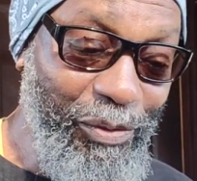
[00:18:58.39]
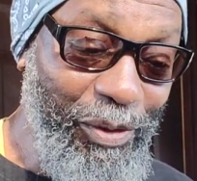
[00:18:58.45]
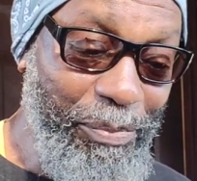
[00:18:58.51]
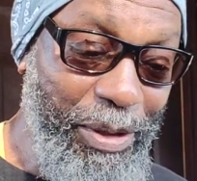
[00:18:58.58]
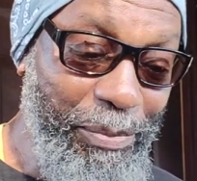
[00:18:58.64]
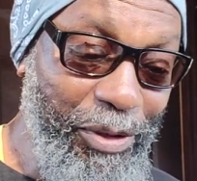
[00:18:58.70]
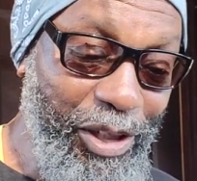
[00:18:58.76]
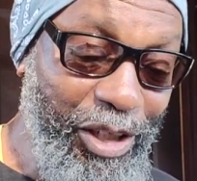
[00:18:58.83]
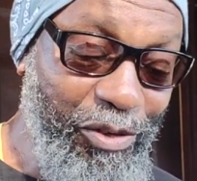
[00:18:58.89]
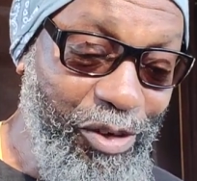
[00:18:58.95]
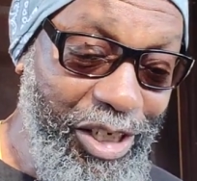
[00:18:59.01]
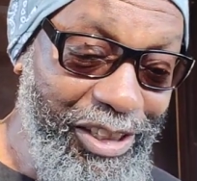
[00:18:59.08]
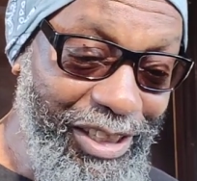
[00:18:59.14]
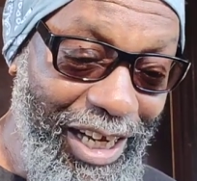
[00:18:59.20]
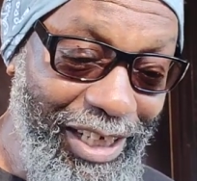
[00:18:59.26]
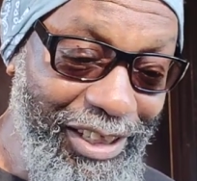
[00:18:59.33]
When people are
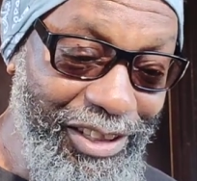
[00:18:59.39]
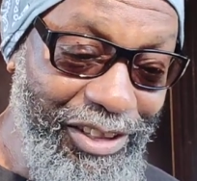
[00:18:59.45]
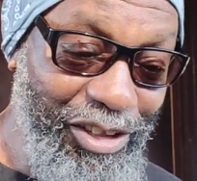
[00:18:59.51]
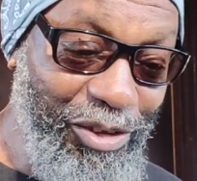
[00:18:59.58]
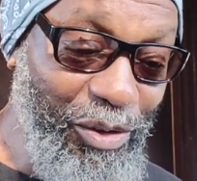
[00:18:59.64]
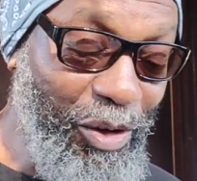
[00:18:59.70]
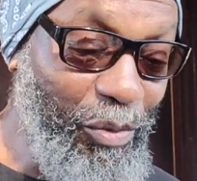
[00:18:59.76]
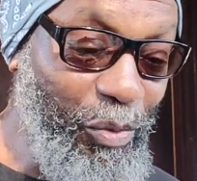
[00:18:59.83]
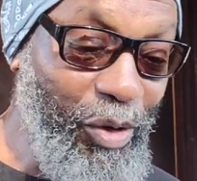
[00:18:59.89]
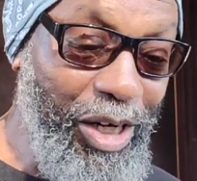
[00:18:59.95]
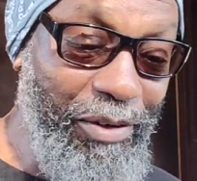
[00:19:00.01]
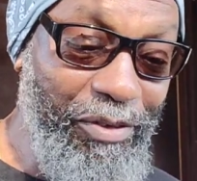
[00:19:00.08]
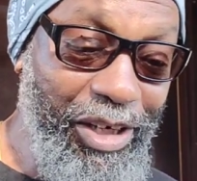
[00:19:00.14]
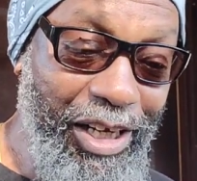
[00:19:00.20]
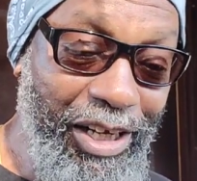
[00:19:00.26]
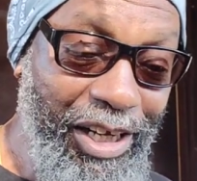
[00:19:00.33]
criticizing you or
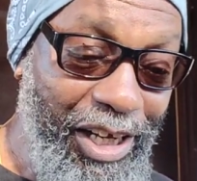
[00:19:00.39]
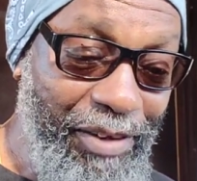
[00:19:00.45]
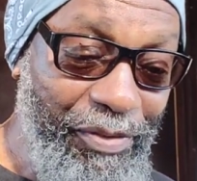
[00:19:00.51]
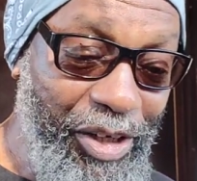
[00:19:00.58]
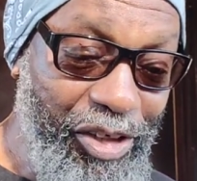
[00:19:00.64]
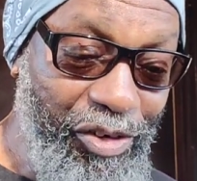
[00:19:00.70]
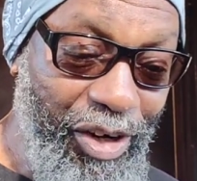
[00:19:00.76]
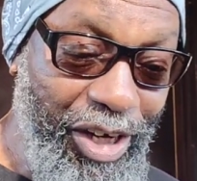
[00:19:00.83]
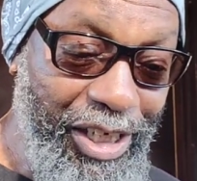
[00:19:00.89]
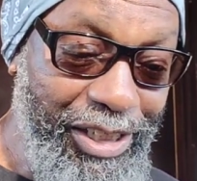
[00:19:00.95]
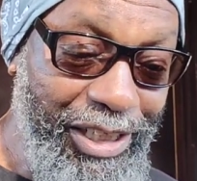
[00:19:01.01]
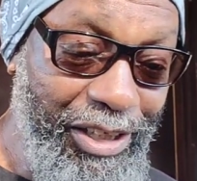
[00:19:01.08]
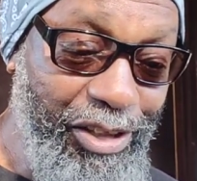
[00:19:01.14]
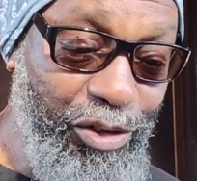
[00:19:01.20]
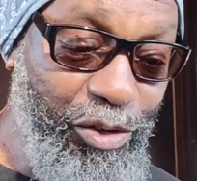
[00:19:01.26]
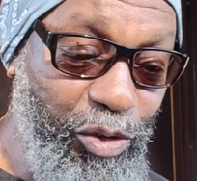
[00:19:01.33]
whatever they they're trying to
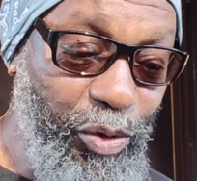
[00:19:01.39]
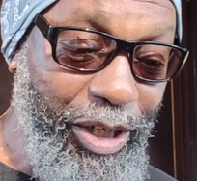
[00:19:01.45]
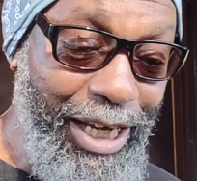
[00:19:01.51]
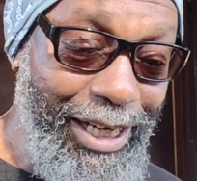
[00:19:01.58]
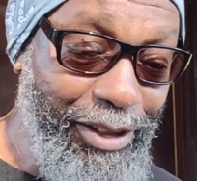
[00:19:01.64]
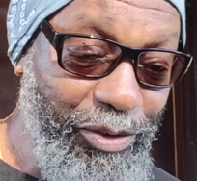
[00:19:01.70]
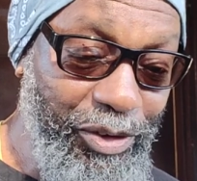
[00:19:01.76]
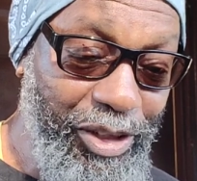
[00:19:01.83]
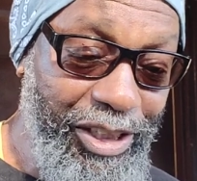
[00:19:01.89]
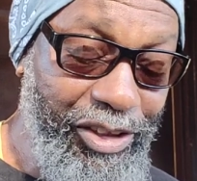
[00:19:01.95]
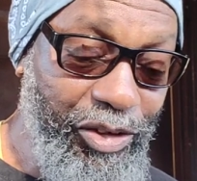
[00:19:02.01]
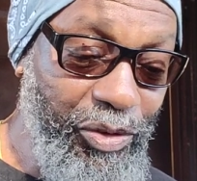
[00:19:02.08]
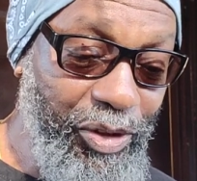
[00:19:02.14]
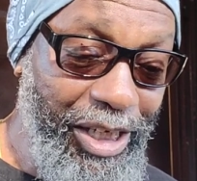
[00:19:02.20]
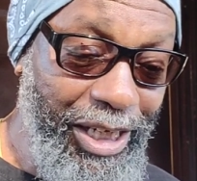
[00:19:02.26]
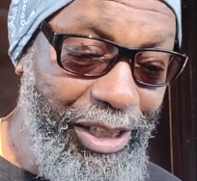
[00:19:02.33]
tell you can't do this,
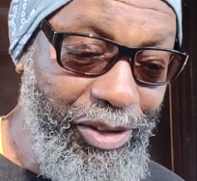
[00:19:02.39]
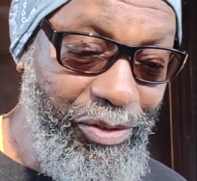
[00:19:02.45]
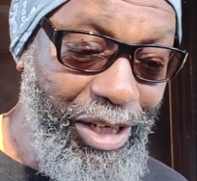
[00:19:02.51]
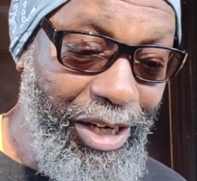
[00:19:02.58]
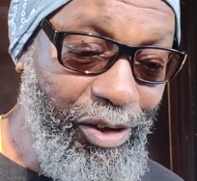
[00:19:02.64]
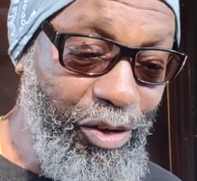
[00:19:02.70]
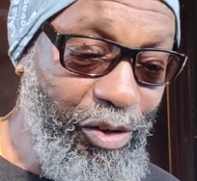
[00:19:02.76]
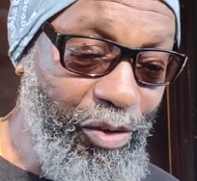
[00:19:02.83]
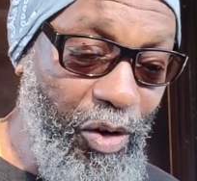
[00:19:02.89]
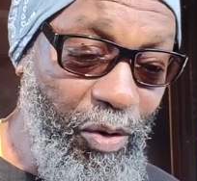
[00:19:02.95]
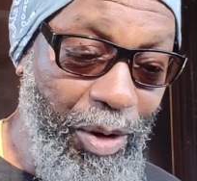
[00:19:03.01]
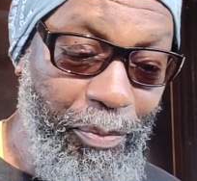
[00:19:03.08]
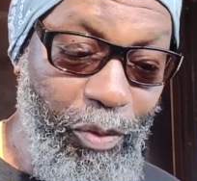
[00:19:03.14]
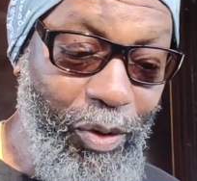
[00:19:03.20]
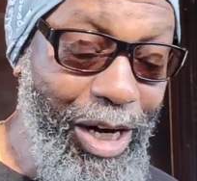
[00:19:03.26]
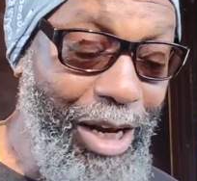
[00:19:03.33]
you can't do that, or grow
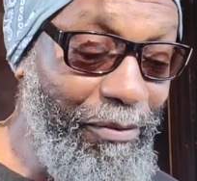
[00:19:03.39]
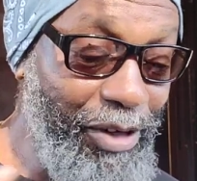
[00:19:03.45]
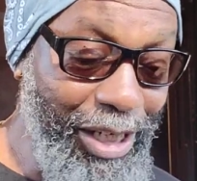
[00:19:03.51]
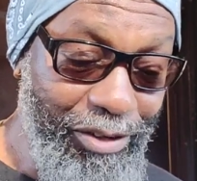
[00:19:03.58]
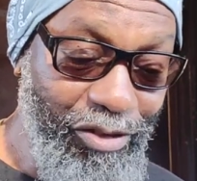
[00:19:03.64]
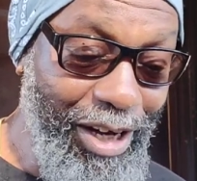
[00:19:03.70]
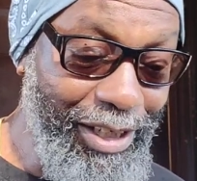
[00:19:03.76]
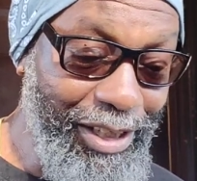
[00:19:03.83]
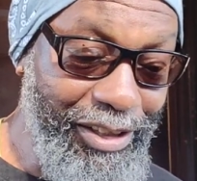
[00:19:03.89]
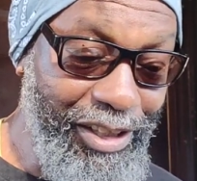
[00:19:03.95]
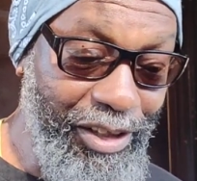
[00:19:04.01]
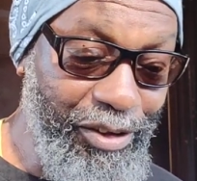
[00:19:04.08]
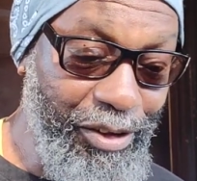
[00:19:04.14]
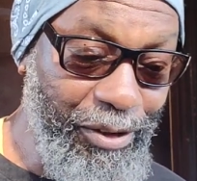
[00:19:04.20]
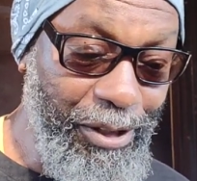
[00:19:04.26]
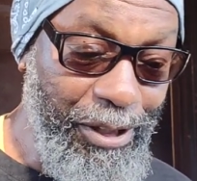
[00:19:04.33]
up, whatever they're trying to
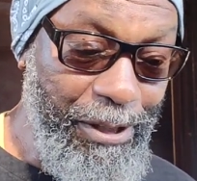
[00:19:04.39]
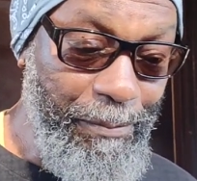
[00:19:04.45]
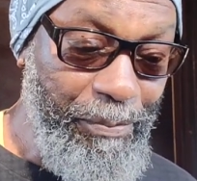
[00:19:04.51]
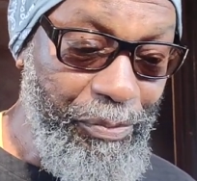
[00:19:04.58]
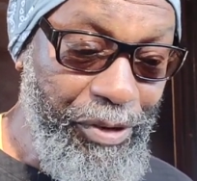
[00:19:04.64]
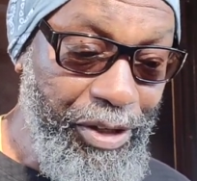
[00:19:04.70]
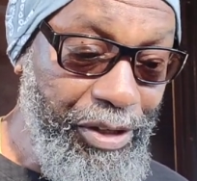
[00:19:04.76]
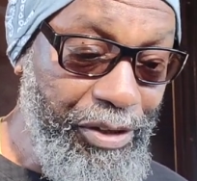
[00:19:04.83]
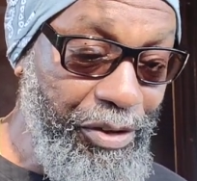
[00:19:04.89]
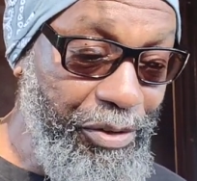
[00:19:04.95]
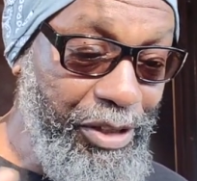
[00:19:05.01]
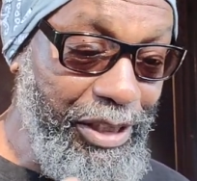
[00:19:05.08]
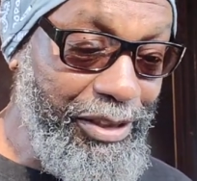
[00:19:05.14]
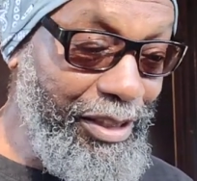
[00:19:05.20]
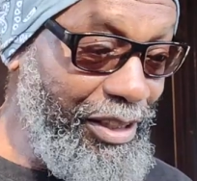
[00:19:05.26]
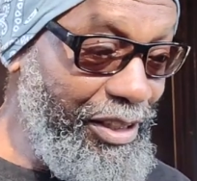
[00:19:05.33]
tell you, you
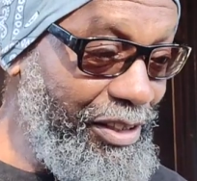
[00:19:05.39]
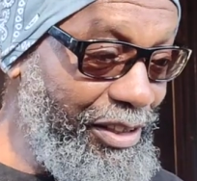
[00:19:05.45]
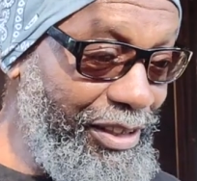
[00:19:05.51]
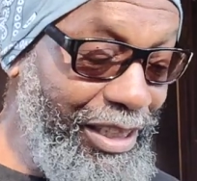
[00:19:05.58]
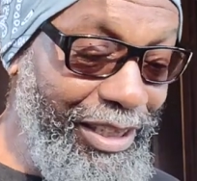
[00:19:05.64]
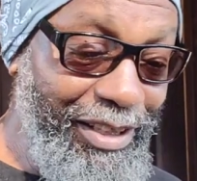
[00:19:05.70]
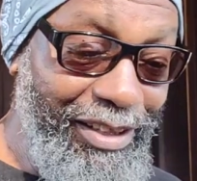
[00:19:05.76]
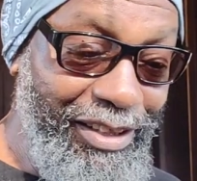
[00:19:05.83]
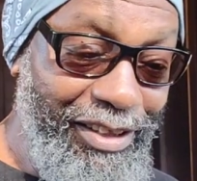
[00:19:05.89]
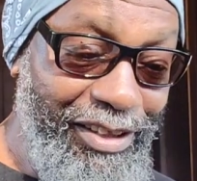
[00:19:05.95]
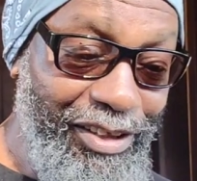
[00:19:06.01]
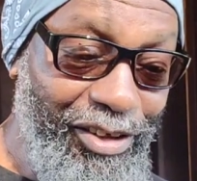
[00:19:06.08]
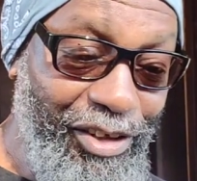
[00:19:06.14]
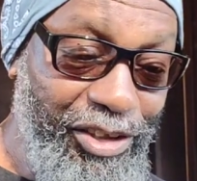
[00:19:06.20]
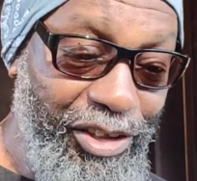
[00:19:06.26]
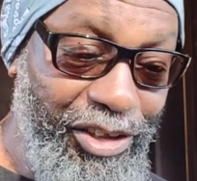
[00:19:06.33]
just
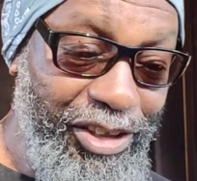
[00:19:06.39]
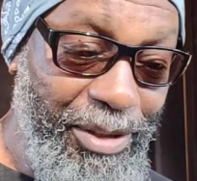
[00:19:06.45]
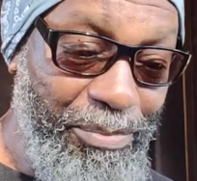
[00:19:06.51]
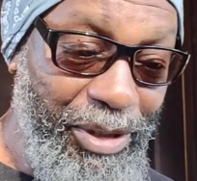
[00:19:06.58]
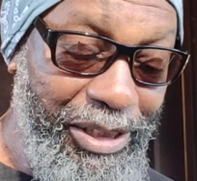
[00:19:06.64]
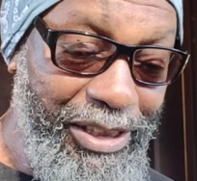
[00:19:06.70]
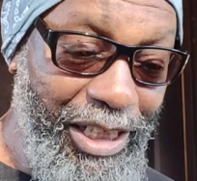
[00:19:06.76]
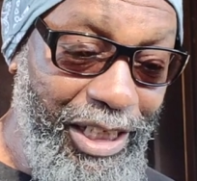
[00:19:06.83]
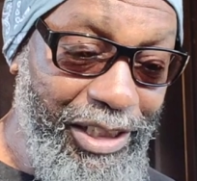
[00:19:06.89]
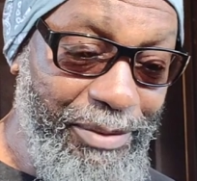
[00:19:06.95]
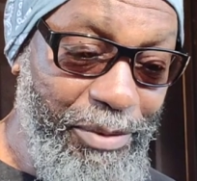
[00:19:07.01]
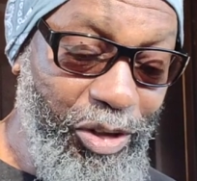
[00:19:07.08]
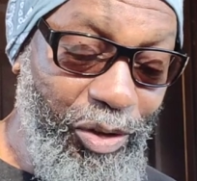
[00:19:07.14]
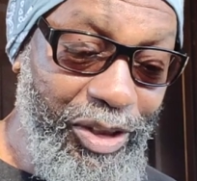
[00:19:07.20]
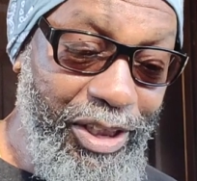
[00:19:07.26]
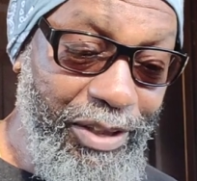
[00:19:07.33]
because you're someplace else.
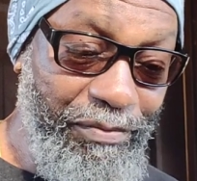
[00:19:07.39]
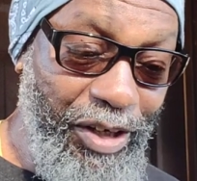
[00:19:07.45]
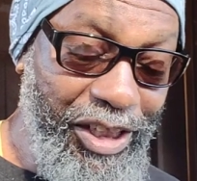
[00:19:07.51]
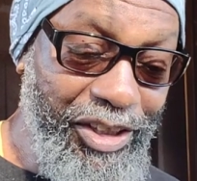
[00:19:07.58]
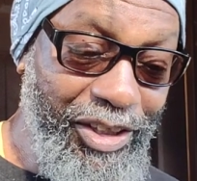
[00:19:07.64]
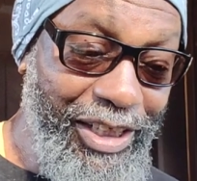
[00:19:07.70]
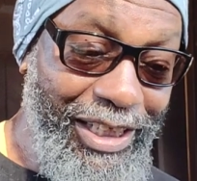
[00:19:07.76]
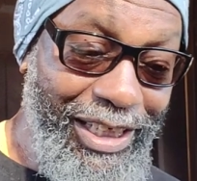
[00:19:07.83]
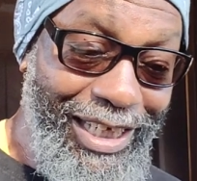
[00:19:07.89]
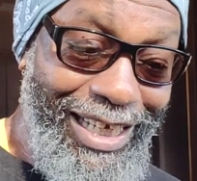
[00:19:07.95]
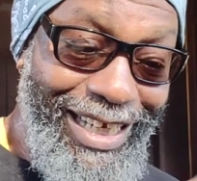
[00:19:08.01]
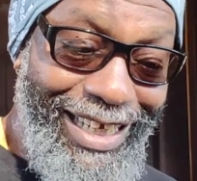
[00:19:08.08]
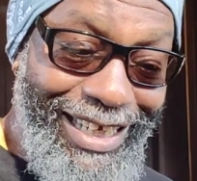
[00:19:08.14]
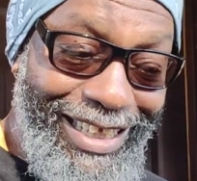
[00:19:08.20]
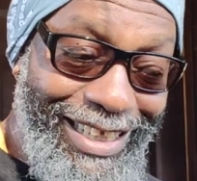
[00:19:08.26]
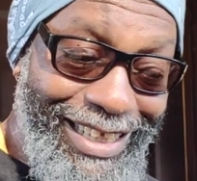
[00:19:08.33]
Because eventually,
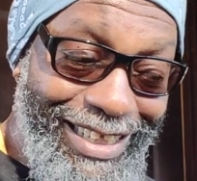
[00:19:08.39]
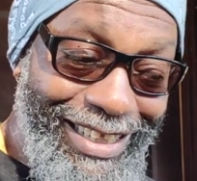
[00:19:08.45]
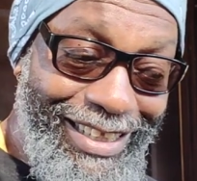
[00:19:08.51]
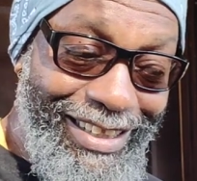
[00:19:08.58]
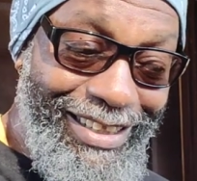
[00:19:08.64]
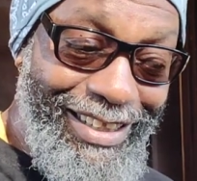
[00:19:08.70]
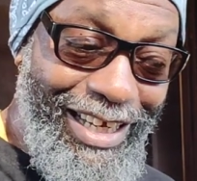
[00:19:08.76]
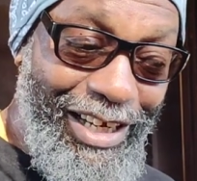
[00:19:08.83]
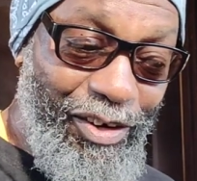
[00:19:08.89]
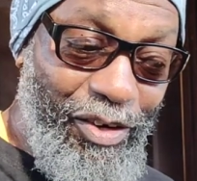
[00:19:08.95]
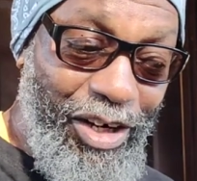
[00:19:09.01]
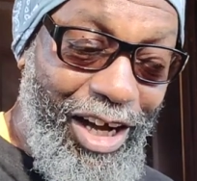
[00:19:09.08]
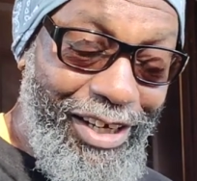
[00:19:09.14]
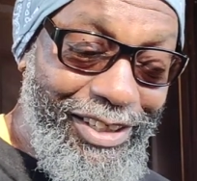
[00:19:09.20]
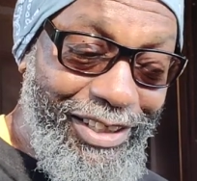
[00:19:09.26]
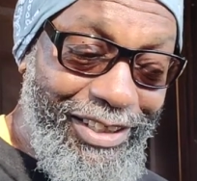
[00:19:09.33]
they're
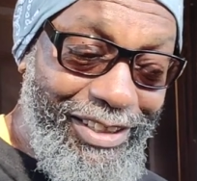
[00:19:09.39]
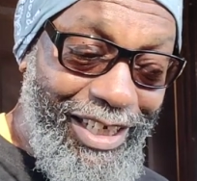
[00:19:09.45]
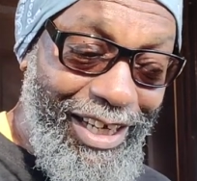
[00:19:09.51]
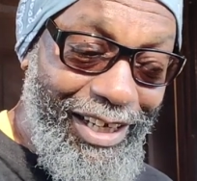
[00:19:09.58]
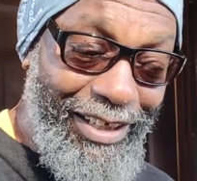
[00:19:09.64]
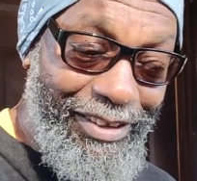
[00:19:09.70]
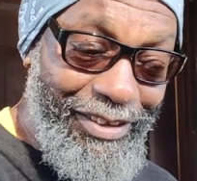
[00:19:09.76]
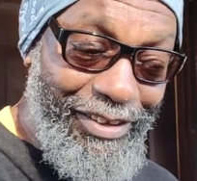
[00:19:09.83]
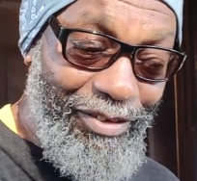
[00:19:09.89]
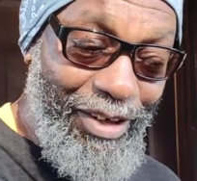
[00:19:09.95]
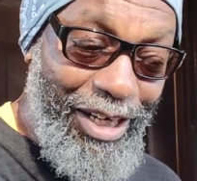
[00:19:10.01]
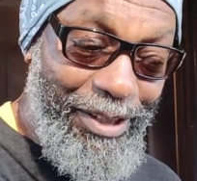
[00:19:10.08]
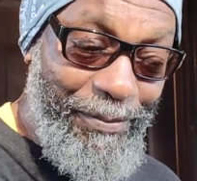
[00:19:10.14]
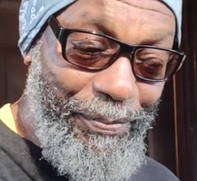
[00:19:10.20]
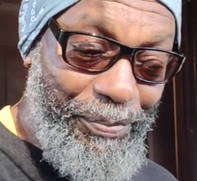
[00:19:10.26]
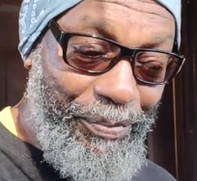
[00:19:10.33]
going to understand,
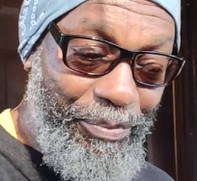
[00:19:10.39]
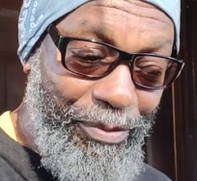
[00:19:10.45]
right?